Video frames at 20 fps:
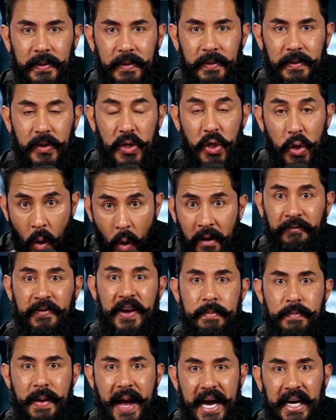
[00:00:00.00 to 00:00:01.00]
You want
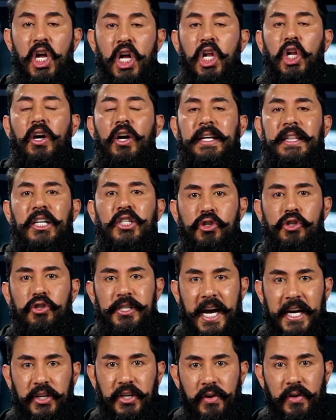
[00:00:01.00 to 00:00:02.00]
feedback? Look at the
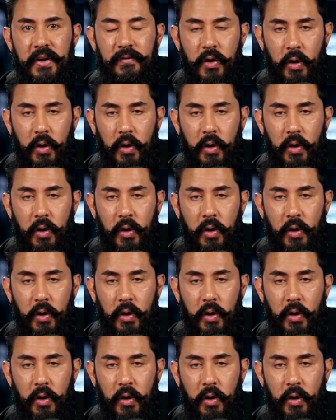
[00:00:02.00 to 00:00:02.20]
trajectory of your